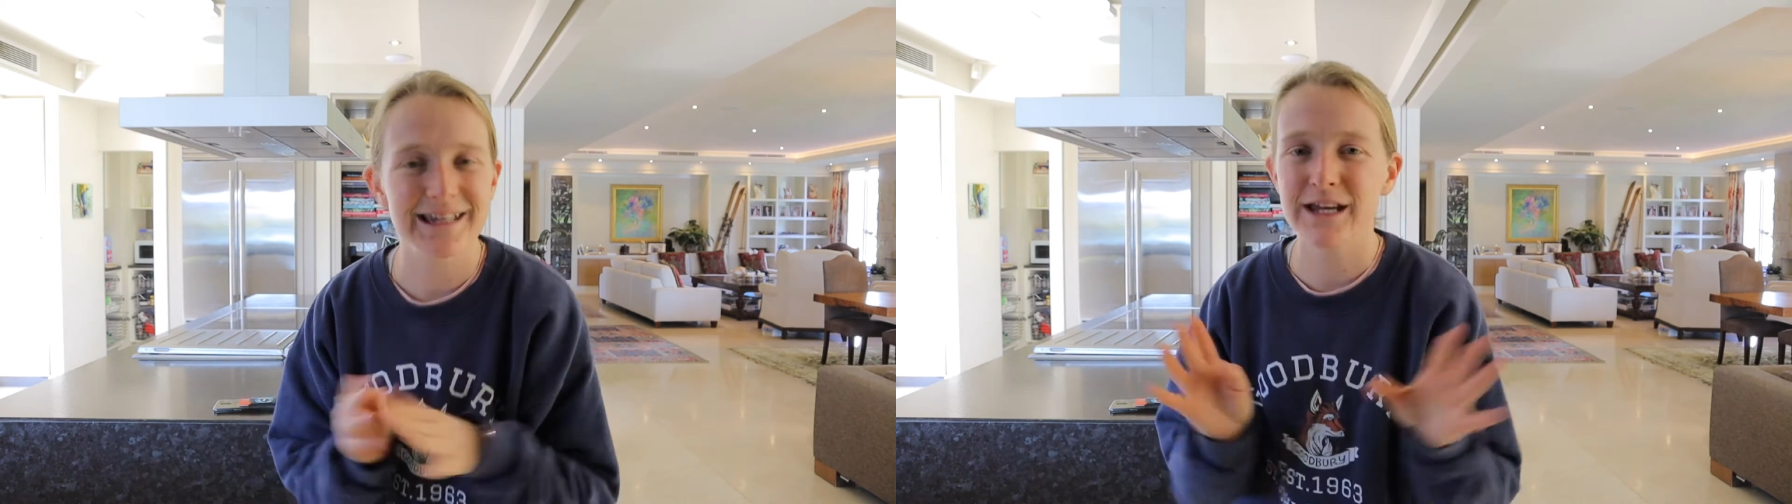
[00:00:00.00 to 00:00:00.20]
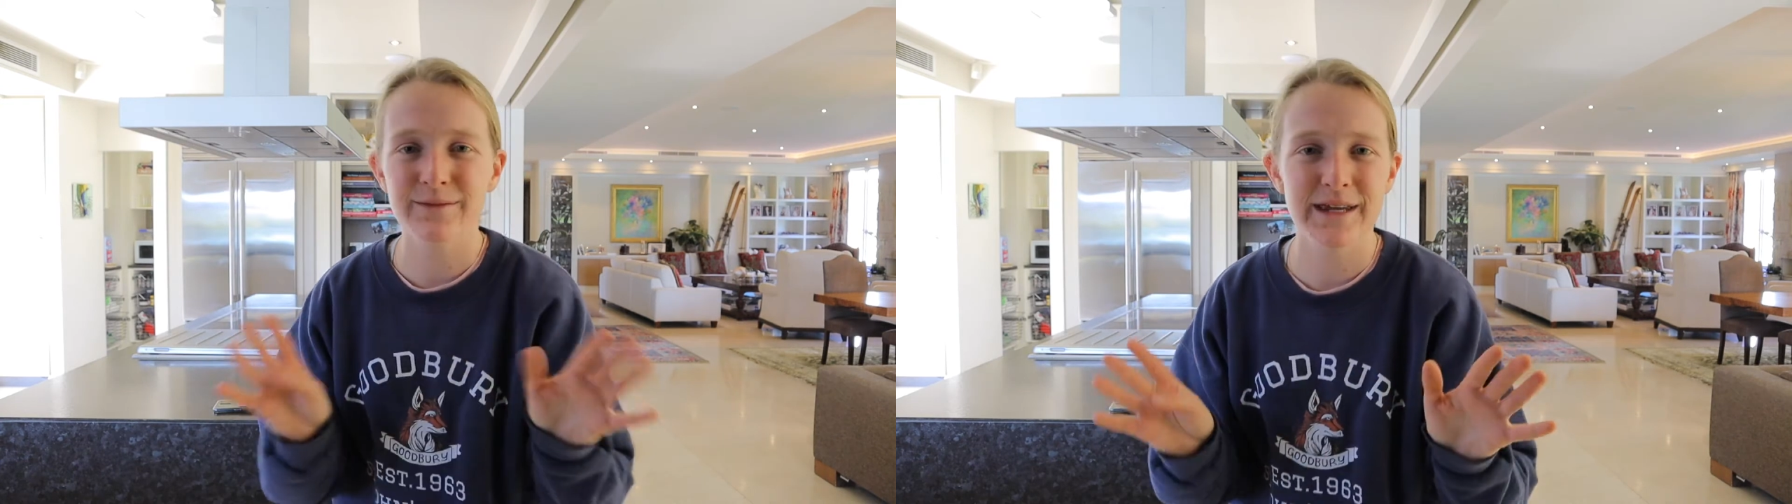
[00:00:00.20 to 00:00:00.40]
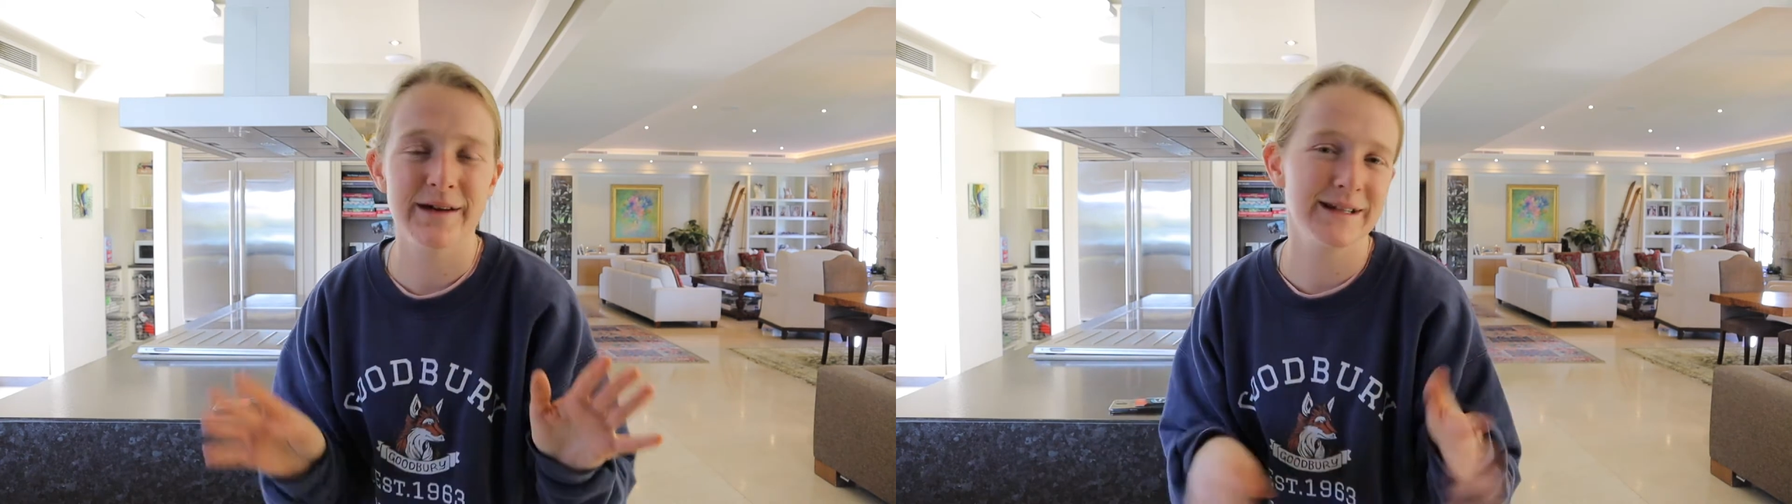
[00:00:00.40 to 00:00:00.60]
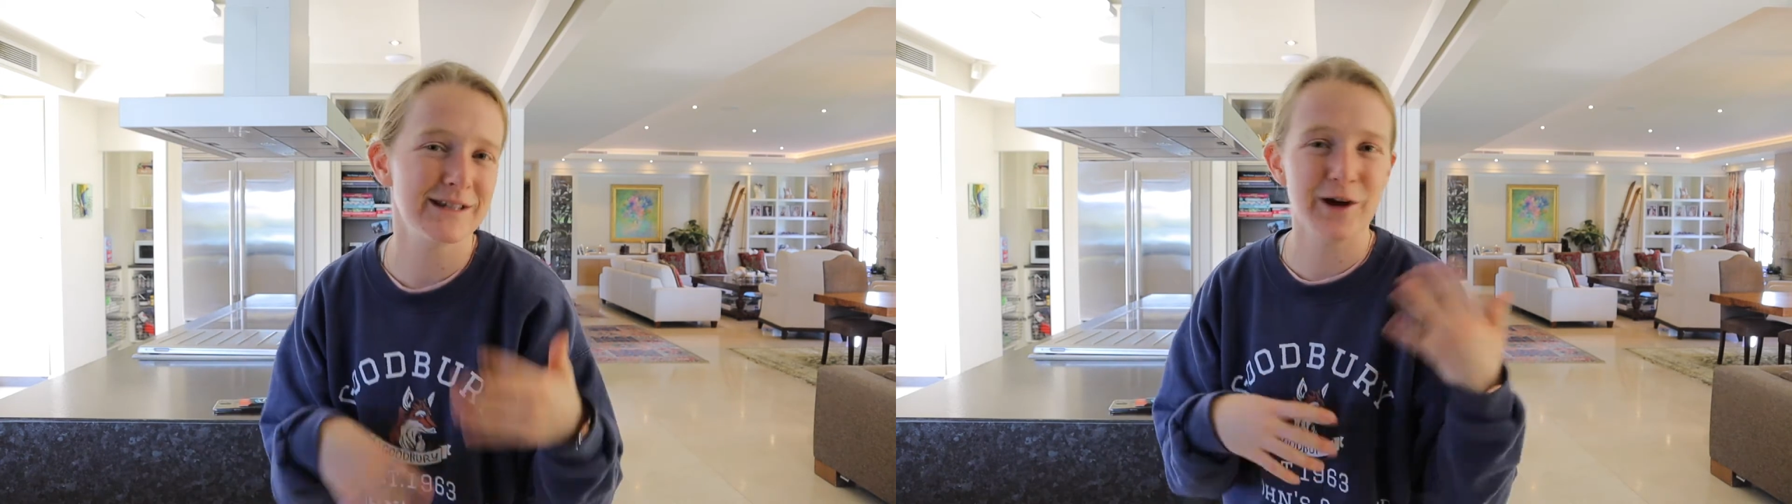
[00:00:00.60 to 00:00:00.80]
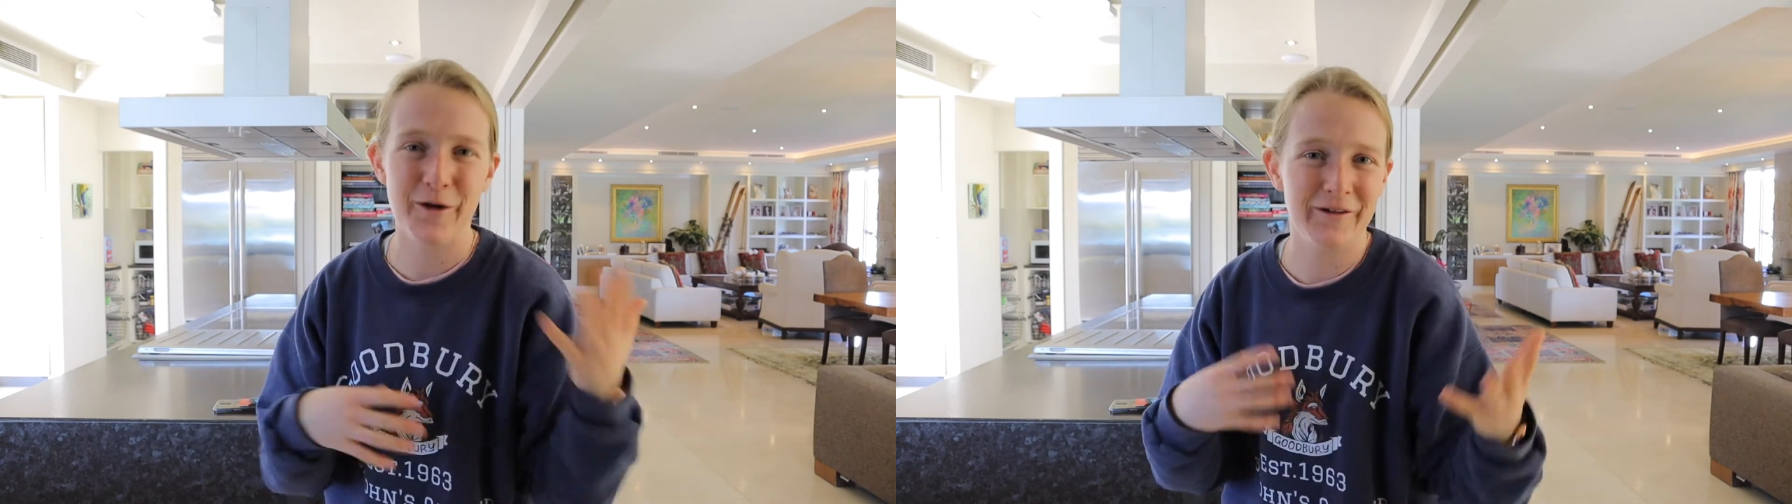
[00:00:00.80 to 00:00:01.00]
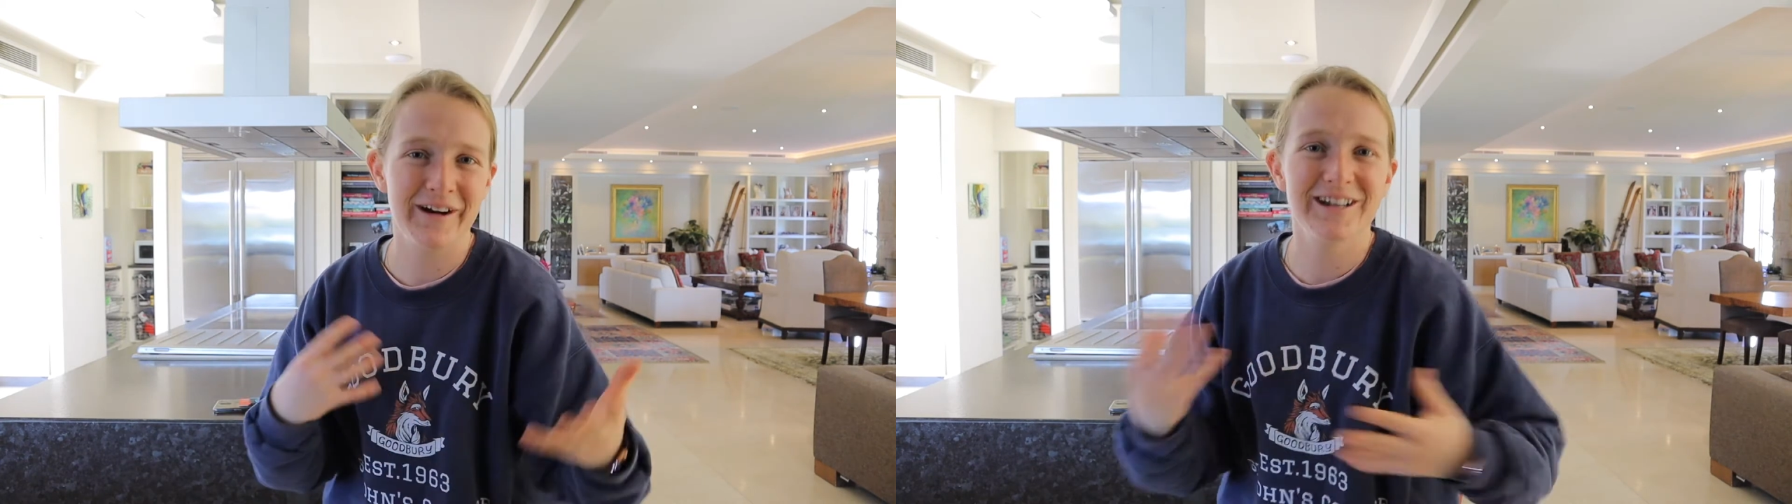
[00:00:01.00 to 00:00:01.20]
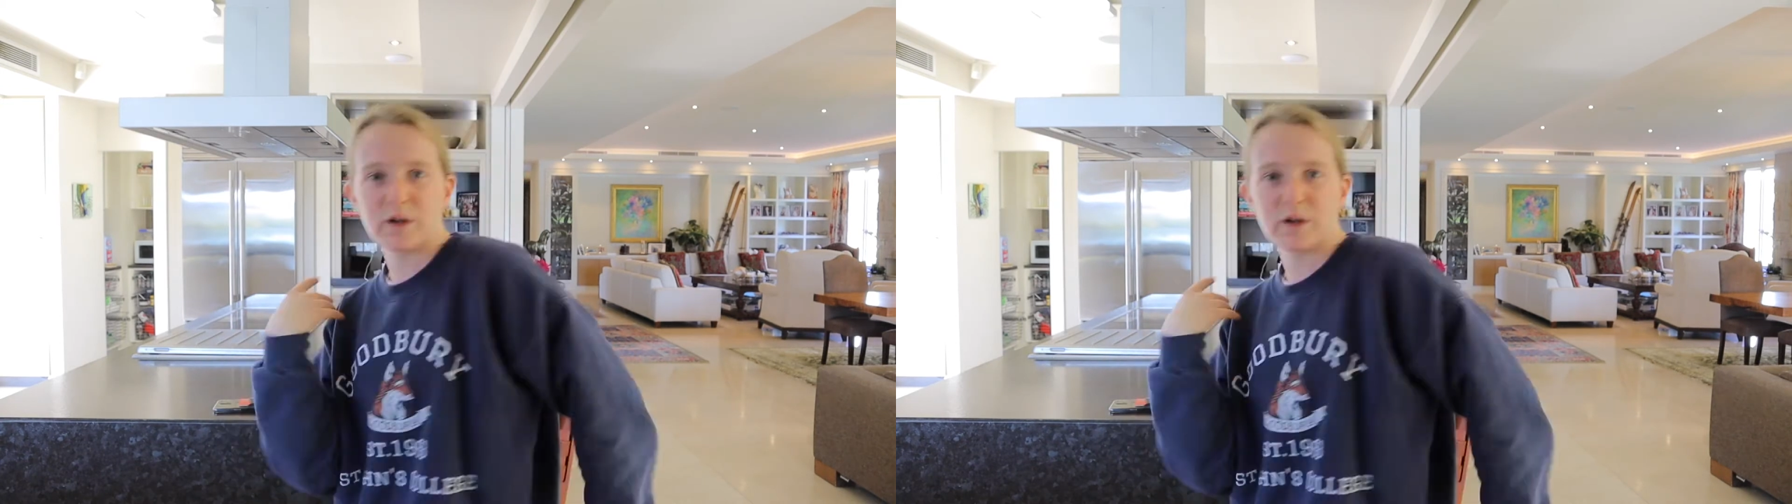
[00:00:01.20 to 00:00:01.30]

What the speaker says: They're gonna be yummy, don't worry.